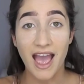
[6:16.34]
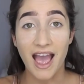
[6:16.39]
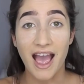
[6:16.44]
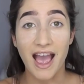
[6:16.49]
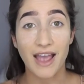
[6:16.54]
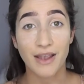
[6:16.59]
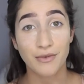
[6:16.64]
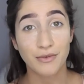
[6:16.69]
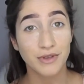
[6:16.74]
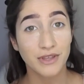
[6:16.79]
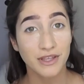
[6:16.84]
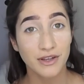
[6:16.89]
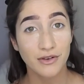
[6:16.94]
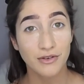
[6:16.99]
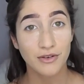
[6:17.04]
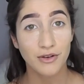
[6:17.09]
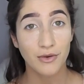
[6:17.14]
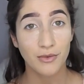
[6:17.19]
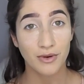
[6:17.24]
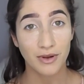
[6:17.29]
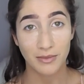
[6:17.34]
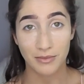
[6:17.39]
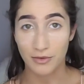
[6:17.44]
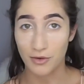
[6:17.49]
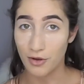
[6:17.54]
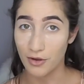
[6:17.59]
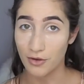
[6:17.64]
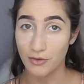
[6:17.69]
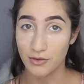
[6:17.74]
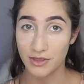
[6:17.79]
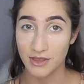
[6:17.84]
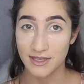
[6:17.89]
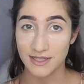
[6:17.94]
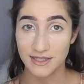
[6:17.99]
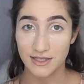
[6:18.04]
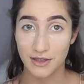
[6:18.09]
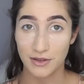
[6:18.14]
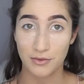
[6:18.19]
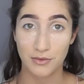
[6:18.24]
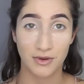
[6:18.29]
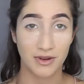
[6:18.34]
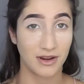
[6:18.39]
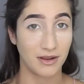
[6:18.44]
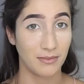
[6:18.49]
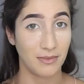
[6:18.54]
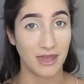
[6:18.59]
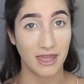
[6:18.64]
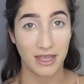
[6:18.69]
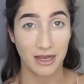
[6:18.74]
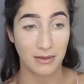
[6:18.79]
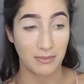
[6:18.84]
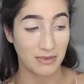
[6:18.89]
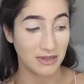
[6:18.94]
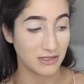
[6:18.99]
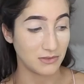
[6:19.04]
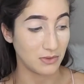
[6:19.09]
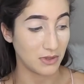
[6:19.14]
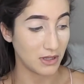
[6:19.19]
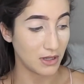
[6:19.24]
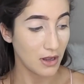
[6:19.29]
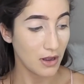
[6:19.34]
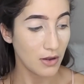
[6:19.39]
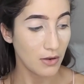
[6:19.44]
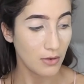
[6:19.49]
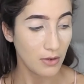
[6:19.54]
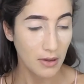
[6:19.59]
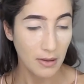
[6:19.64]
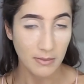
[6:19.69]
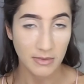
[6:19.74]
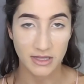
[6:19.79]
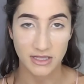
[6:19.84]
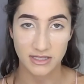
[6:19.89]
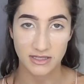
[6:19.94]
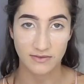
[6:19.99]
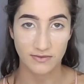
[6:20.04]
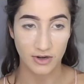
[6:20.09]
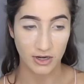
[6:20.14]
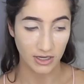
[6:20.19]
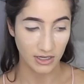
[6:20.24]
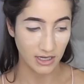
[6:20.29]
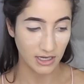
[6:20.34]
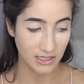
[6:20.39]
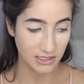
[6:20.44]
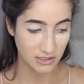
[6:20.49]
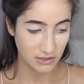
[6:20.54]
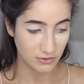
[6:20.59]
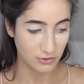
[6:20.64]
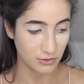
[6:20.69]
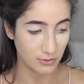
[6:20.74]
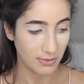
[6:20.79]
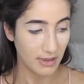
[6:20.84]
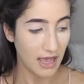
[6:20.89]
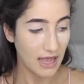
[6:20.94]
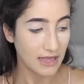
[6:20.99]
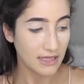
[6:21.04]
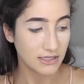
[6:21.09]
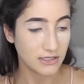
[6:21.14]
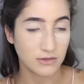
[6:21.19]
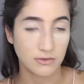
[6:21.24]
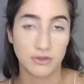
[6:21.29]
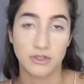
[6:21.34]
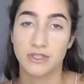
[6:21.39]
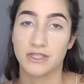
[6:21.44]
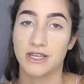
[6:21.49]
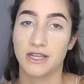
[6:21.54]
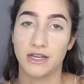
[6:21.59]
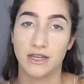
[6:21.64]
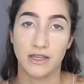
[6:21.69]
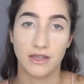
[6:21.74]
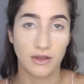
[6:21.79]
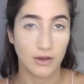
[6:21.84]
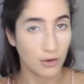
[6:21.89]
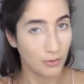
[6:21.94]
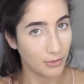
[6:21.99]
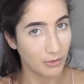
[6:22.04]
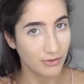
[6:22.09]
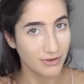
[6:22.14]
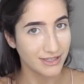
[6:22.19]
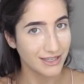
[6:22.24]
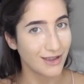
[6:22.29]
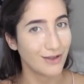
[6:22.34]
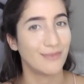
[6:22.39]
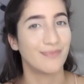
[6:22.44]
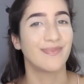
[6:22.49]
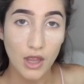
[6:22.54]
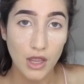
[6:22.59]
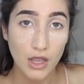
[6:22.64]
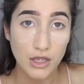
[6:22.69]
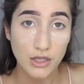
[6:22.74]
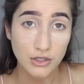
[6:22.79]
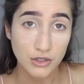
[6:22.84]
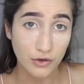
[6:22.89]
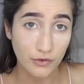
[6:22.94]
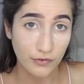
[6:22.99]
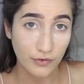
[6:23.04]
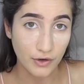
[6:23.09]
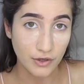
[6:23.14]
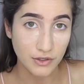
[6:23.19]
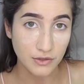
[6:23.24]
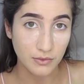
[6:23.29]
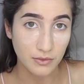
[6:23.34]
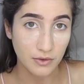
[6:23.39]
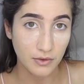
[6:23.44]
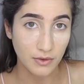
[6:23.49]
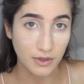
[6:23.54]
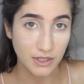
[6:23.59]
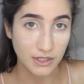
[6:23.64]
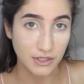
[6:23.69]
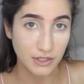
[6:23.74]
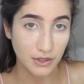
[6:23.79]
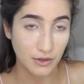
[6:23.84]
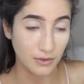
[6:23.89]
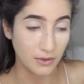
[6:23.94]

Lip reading: I really don't know where I'm going with this look. We're going to make it up as we go. It's a very nice neutral palette, so we're just going to hope it works out. So first we're going to go